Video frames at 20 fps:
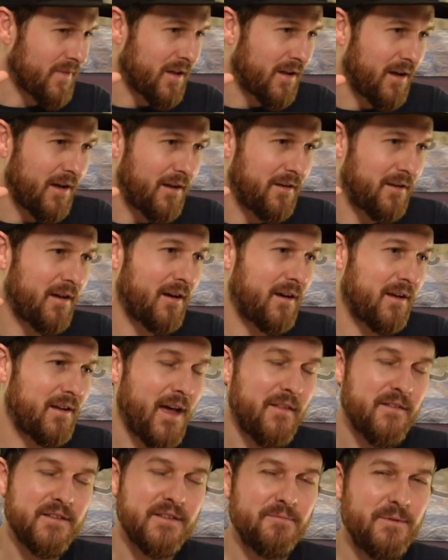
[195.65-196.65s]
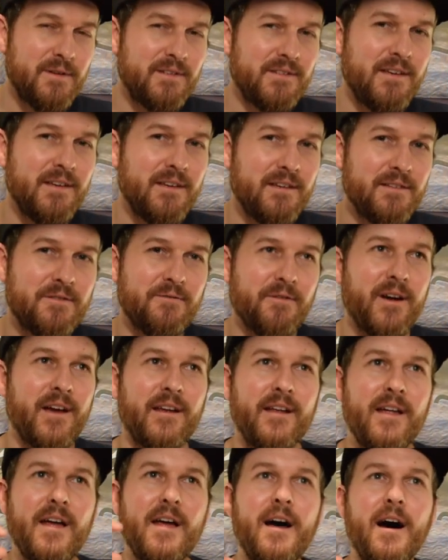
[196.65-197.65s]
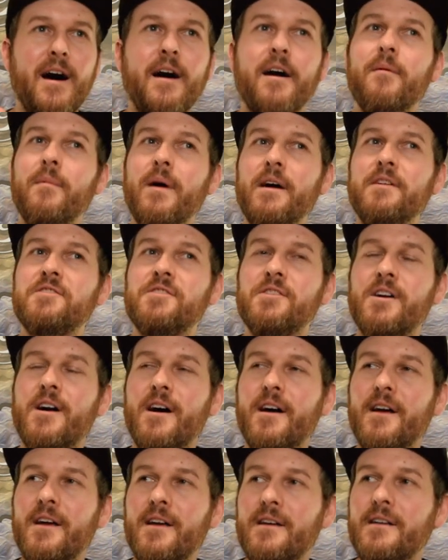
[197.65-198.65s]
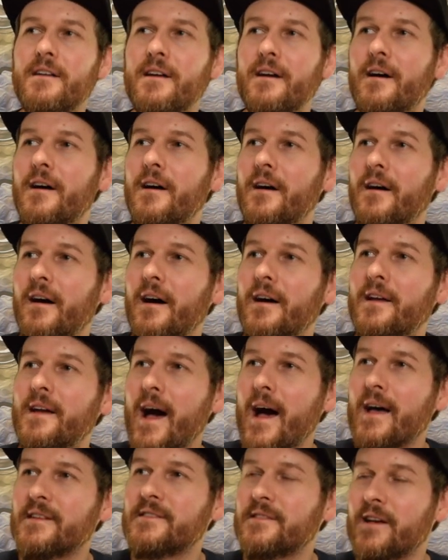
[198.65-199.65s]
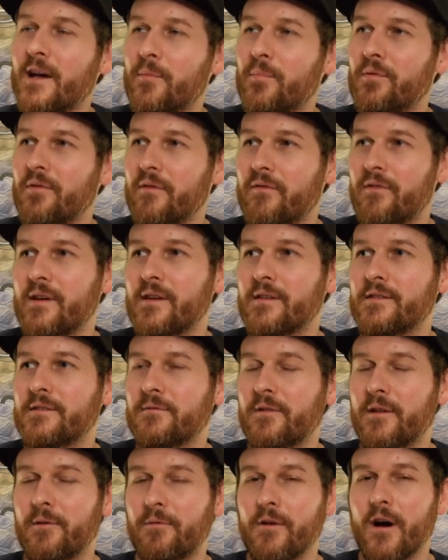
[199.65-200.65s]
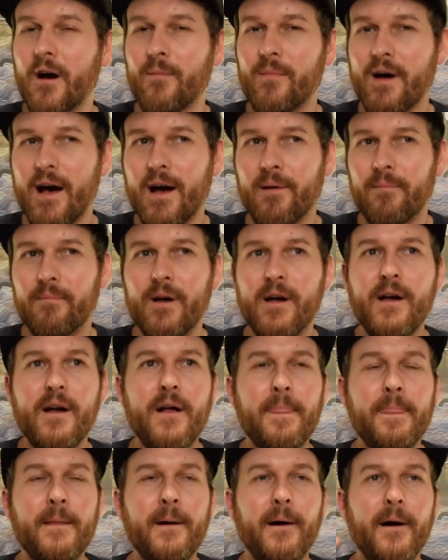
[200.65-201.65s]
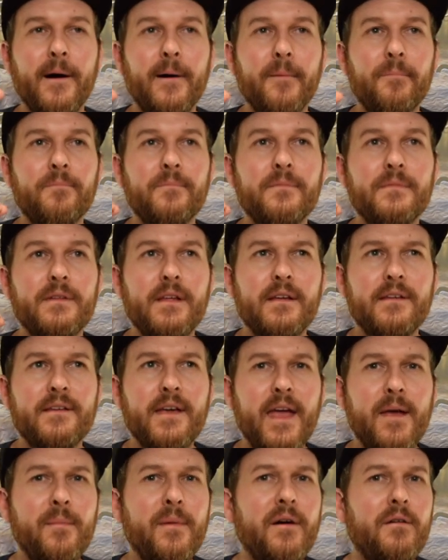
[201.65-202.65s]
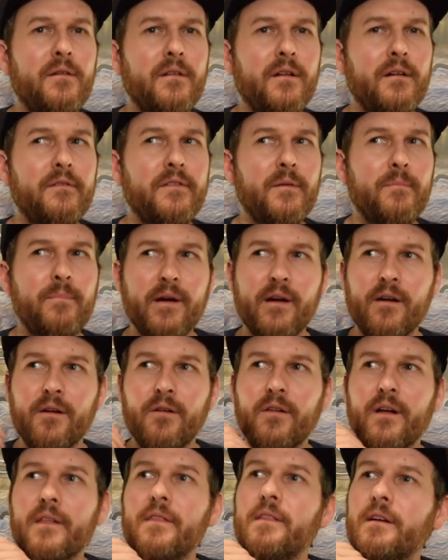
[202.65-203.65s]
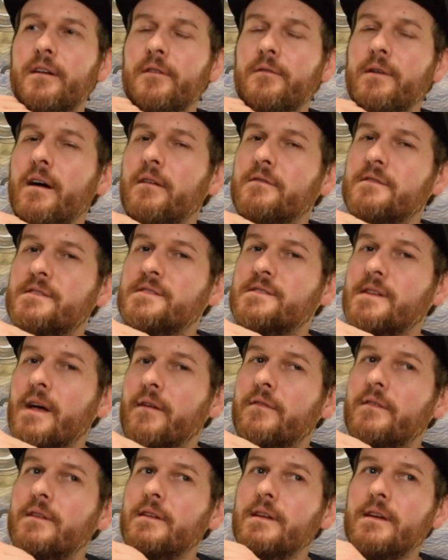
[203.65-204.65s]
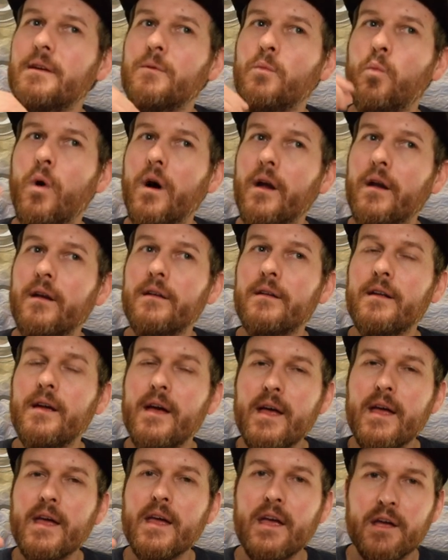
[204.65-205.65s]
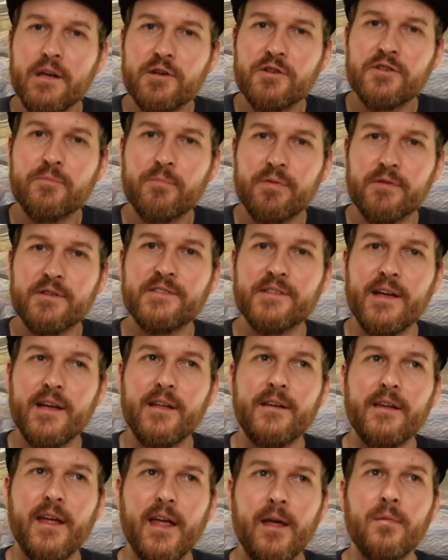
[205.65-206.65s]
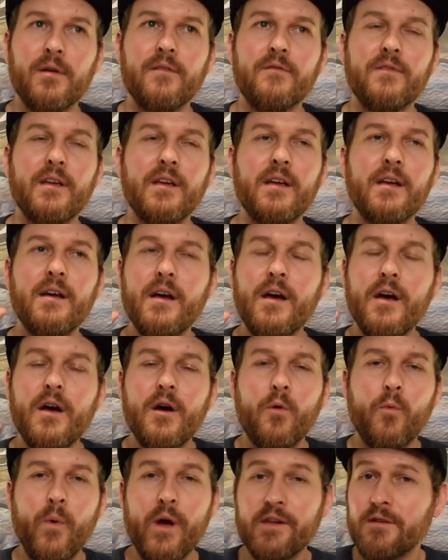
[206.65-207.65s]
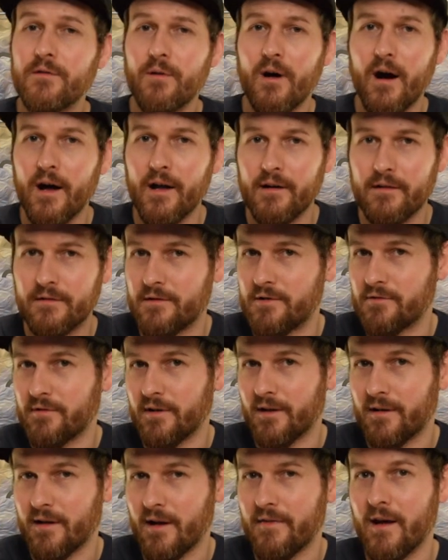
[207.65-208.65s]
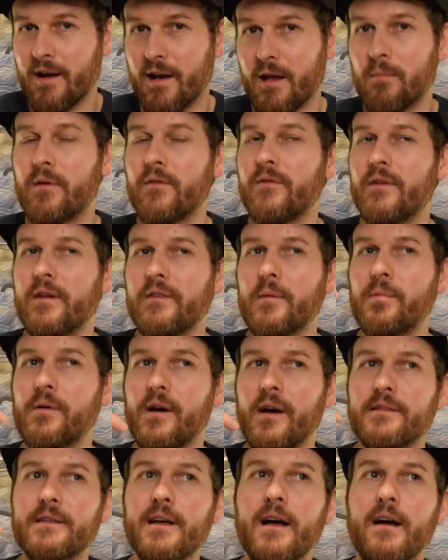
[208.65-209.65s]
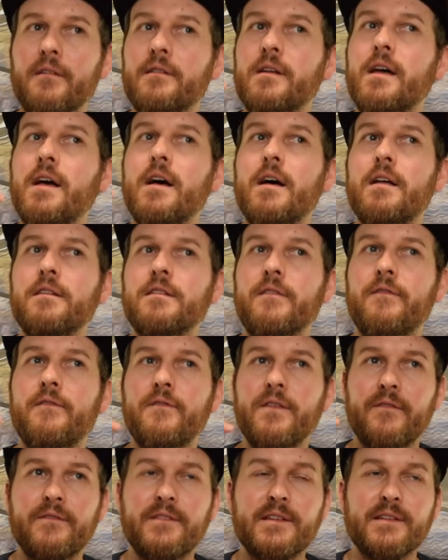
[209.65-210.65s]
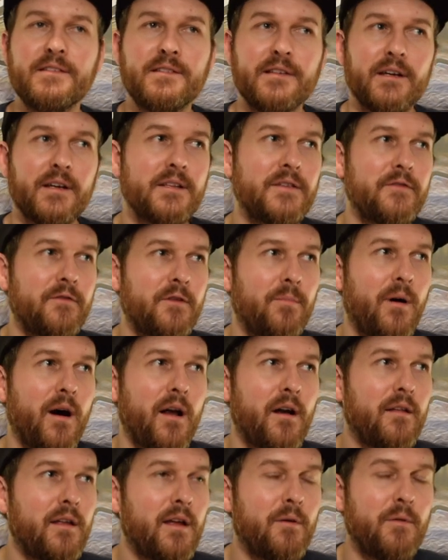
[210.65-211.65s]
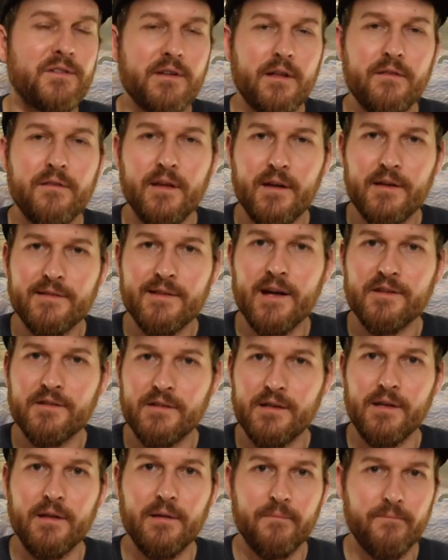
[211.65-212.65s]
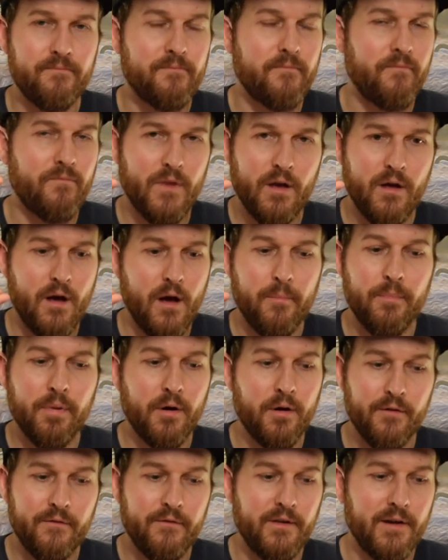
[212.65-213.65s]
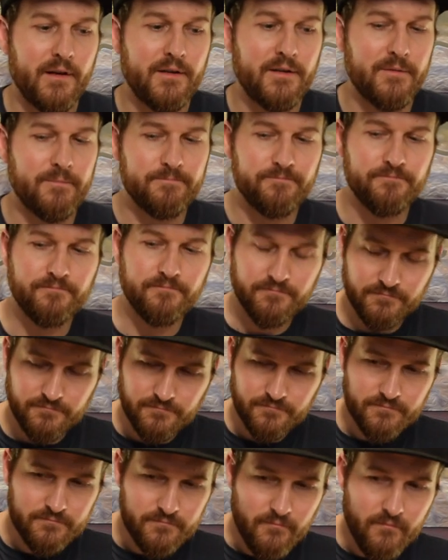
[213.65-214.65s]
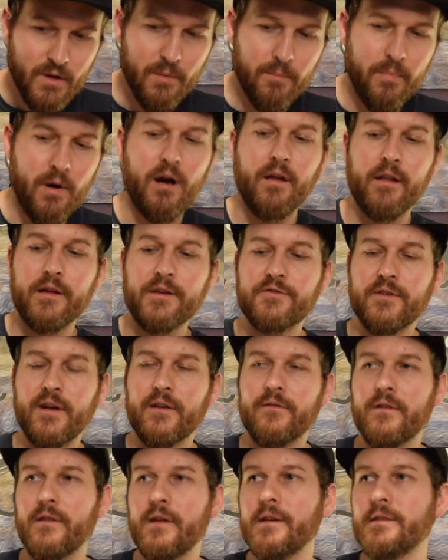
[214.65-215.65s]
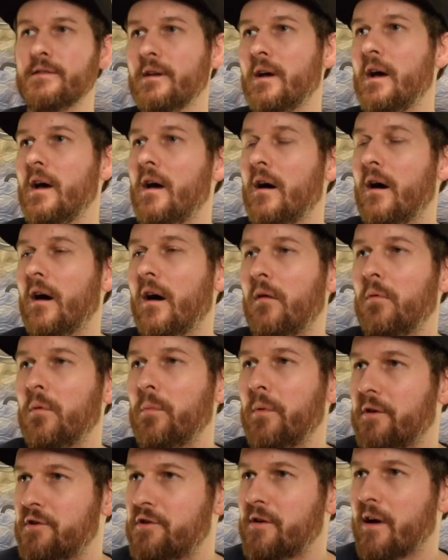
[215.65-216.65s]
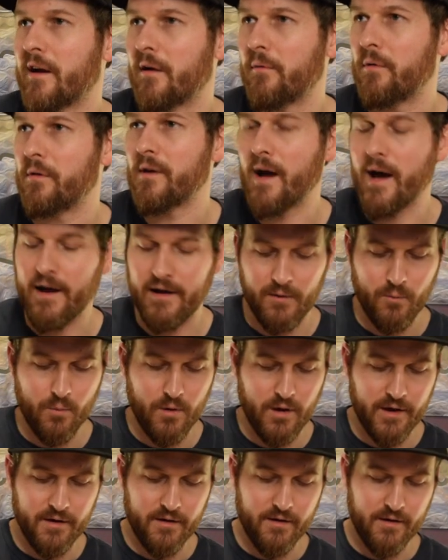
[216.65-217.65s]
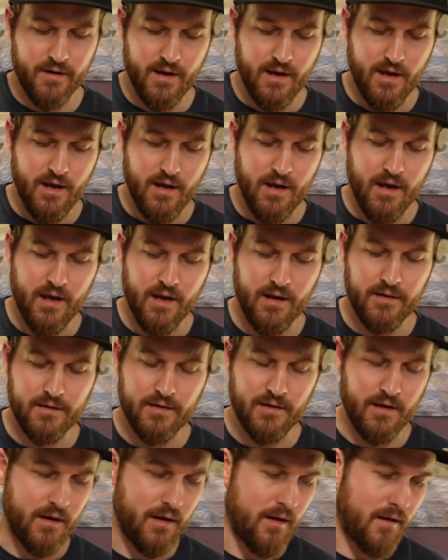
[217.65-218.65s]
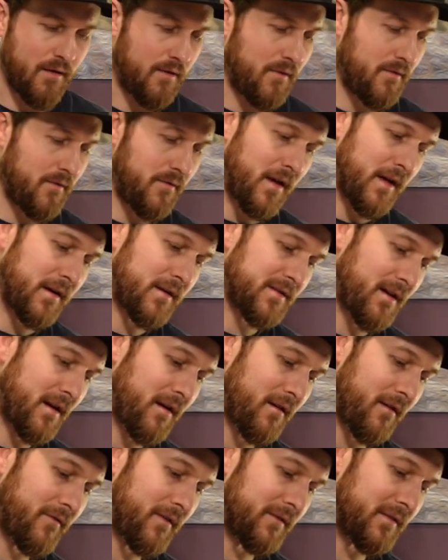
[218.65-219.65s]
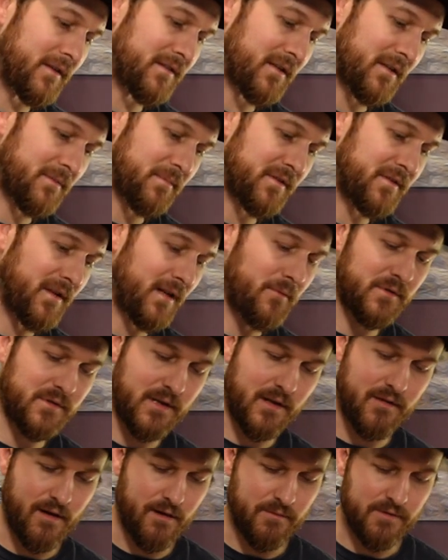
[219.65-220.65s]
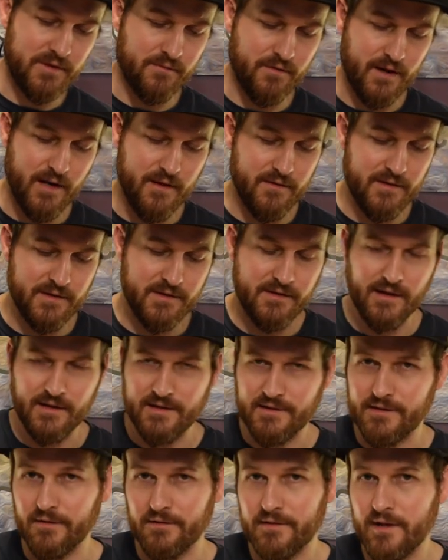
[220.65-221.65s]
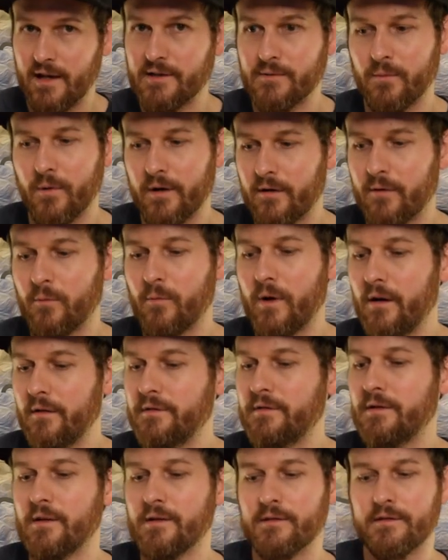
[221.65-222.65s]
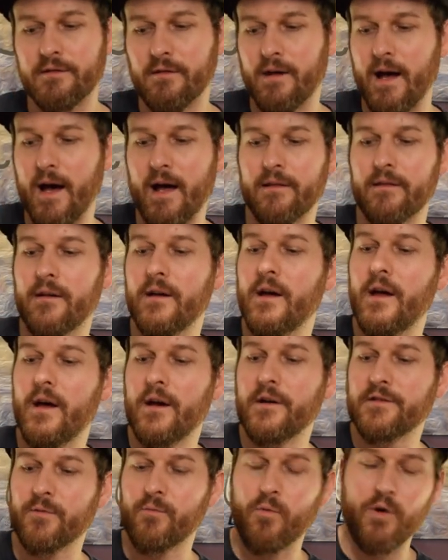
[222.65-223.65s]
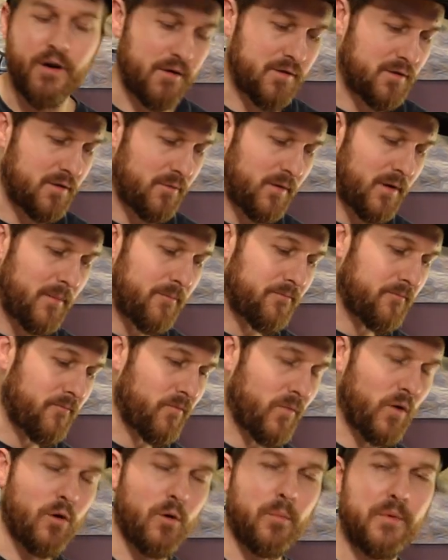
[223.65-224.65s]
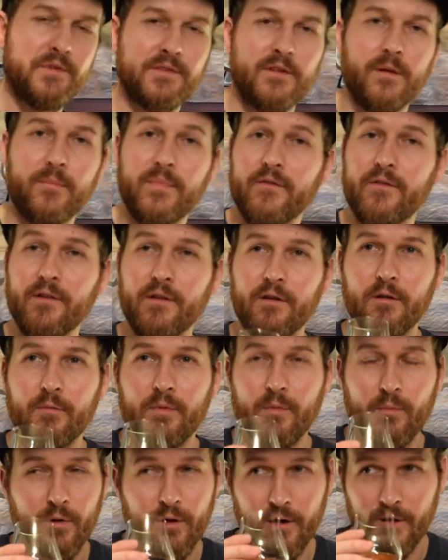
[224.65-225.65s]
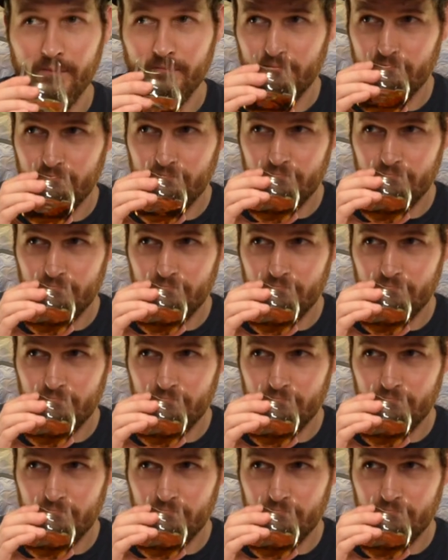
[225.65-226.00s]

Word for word: And uh, yeah, this whiskey is great. Um, I tried uh, a cask sample of this that Rob had. Um, came out of the barrel, I think around 71-ish percent ABV. Way too hot to drink at that ABV. They brought it down to 56 for bottling, which I think is actually a perfect bottling strength for this. Uh, when we were trying it, we were adding water and uh, they decided on 56%, which I thought was great. This thing still takes water well, so you can still add some water to it opens it up even a little bit more.